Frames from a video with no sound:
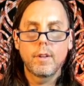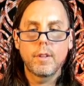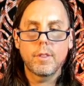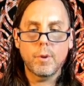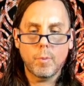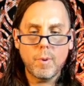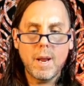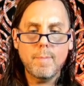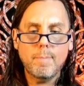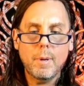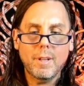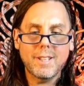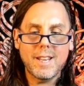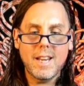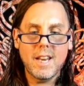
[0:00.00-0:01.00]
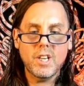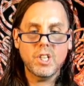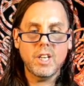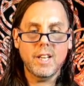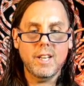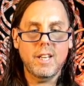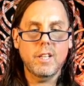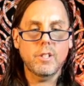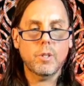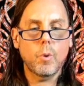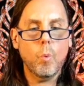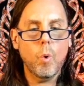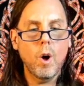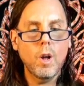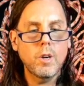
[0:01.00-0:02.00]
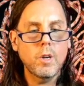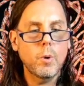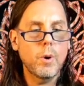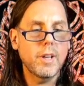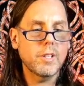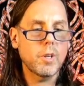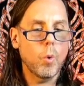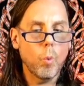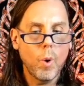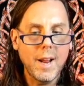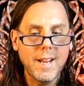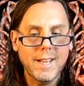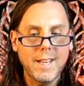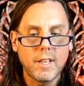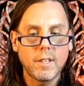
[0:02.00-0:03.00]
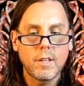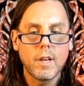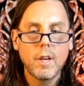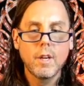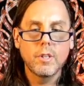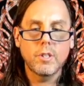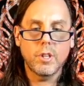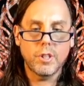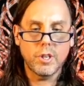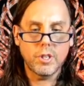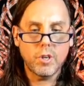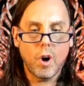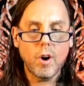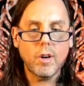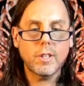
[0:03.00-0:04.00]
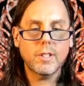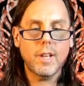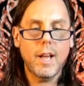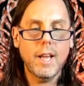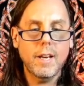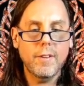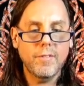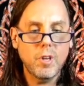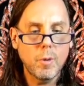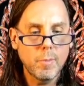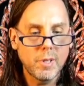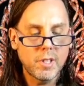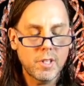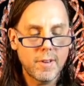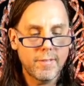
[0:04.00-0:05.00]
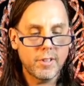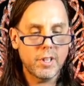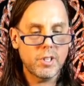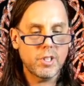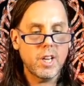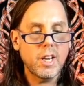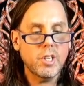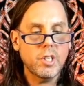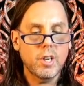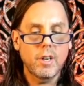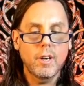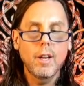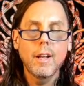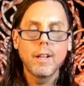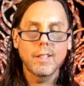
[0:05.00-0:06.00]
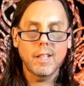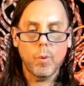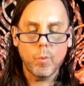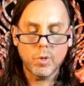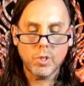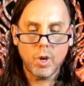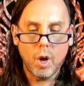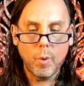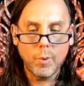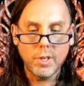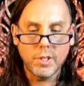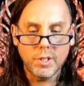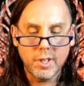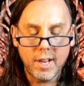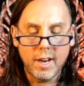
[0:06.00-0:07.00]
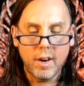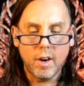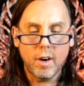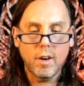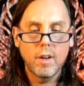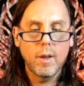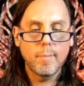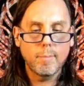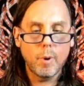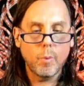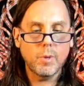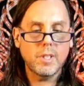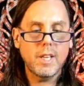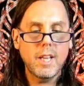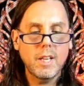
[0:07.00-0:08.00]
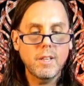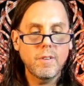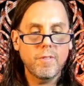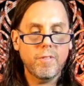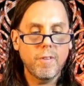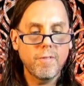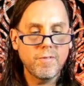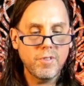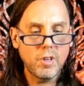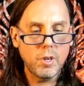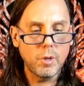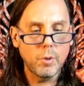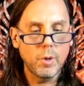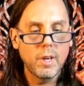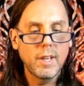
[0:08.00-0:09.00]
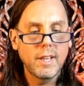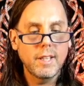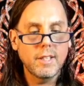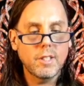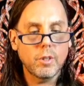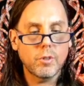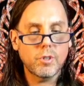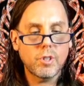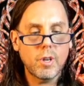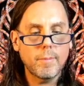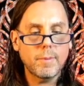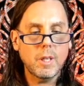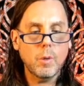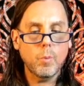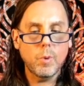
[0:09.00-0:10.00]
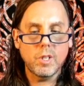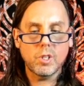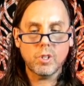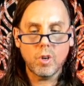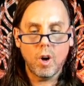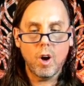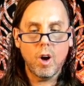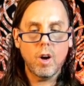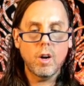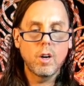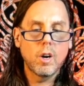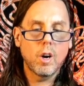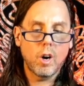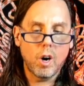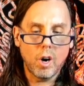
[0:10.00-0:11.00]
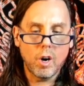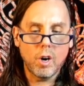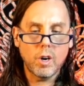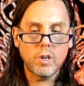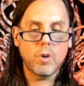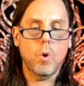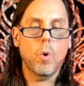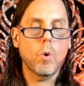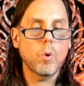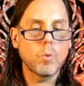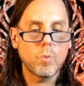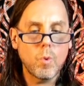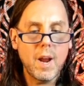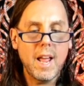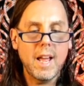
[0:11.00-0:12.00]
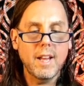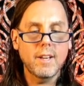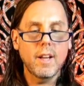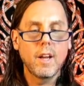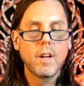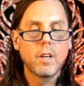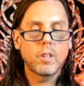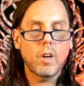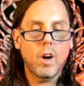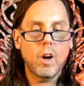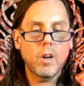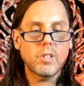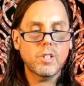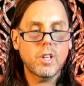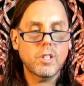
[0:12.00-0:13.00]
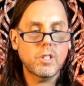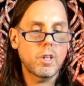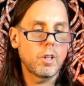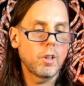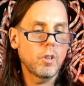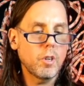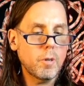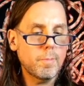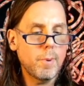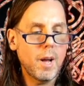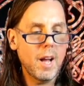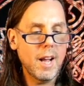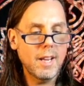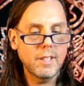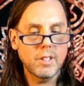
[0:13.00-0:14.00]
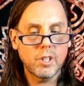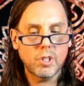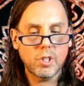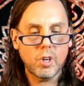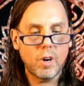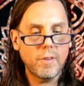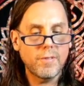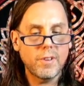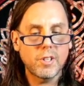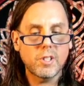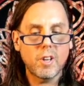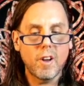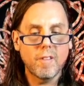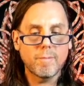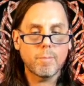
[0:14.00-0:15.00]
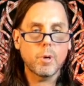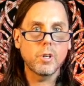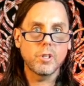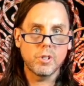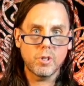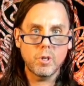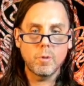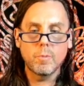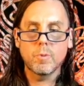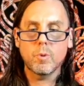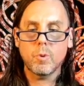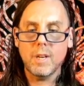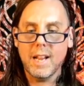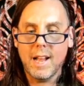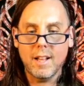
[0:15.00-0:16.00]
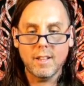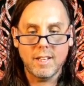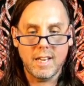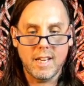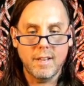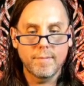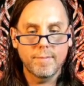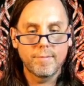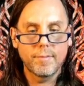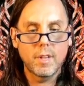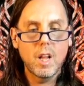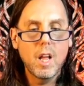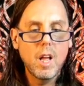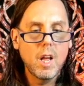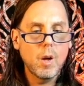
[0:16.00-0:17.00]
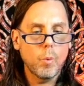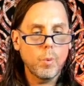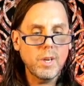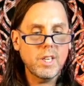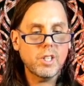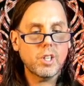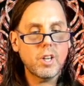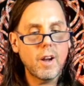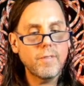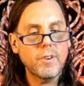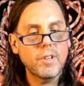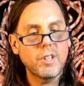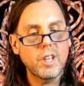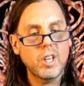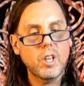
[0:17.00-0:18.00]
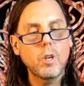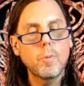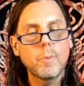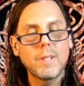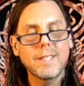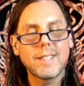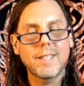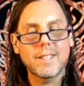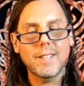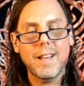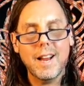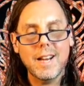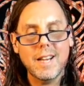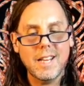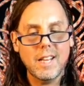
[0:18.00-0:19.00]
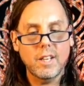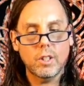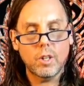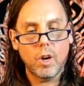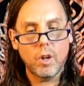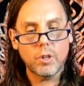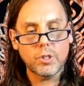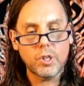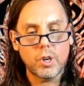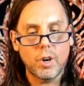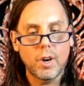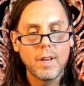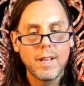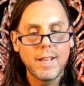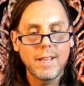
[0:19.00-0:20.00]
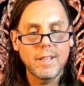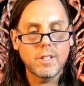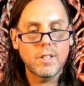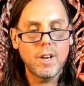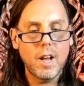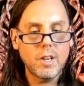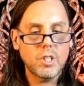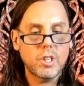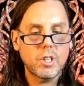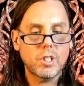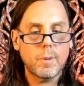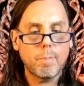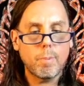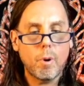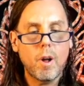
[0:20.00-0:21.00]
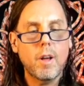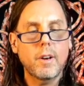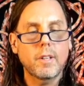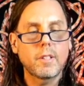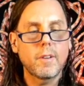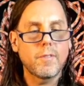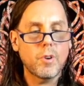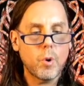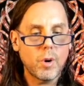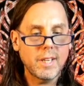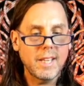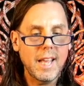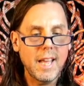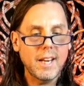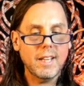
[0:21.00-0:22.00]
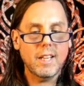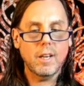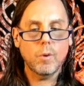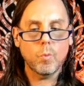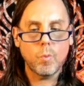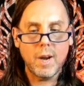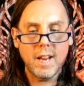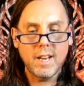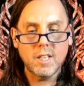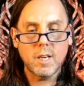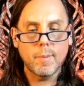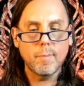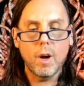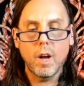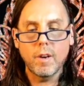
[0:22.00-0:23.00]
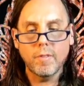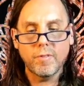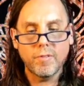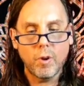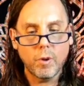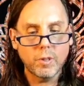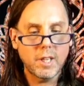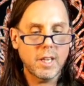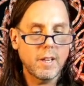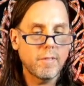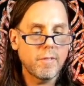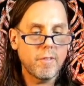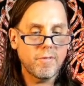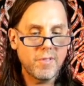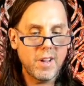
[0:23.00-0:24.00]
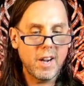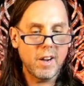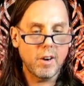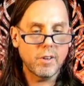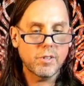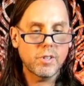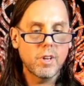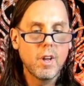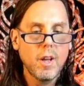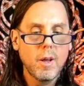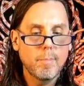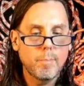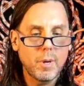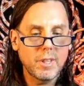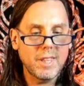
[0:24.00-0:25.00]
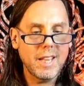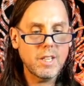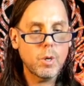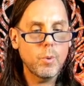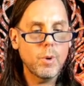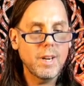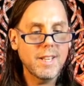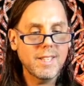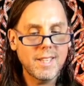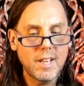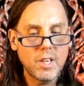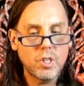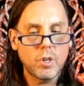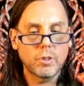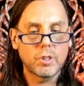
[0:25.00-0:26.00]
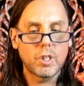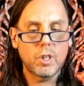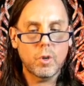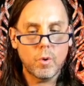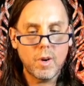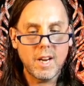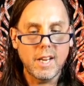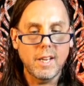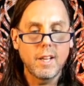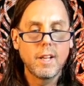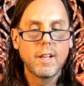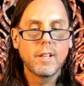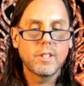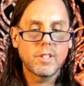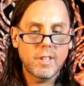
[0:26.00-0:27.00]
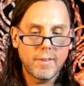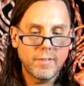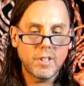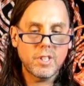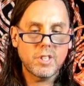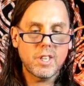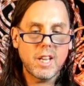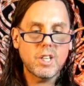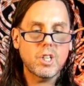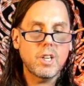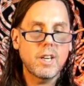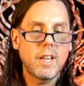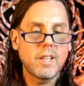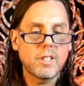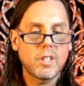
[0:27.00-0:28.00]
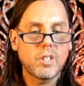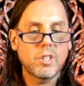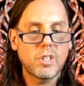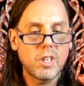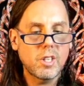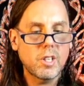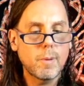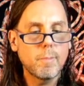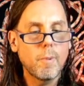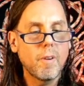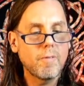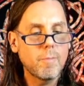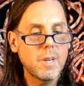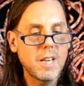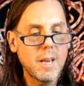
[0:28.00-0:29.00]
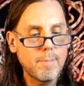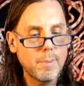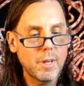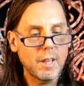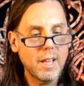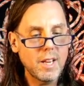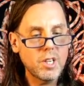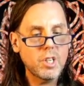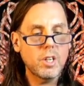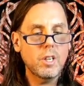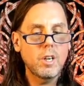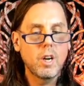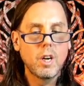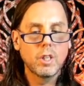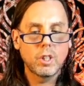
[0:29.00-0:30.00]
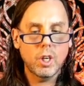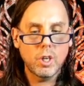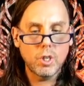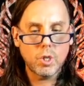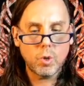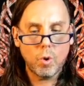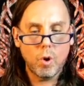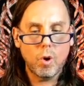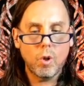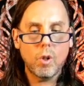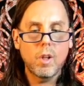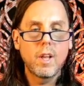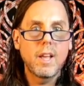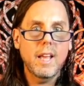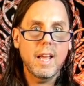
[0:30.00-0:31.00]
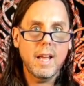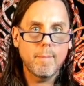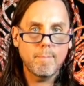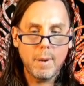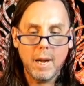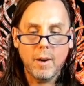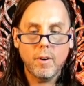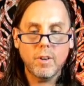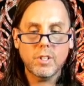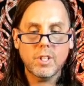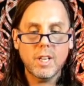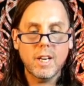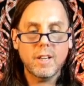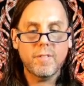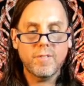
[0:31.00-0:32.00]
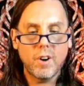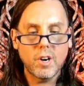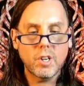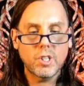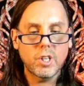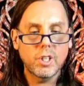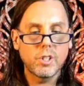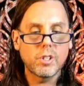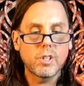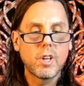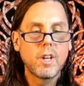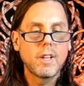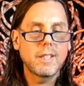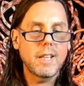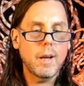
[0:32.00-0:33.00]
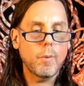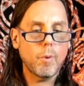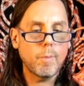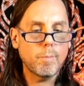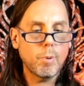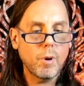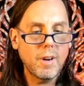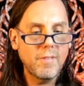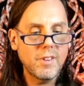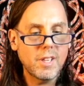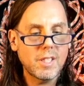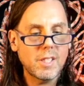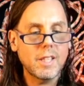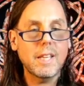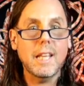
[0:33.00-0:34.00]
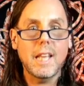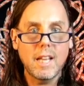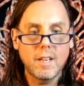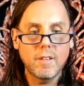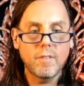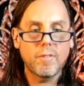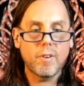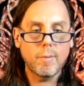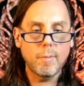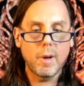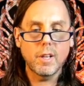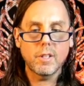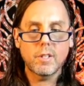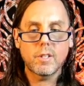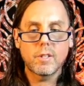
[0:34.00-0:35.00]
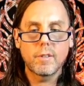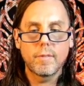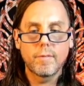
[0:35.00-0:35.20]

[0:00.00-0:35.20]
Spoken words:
The Red-Pilled Initiate is the one who has awakened to the dark side of human civilization that was always there, but was hidden from view until something we saw, heard, or read caused us to look behind the surface of presumed reality. We discovered that human society and culture is not just the product of an organic and random unfolding of affairs, but that to an essential degree, civilization is a system of manipulation, control, and parasitic functions that were previously hidden from us.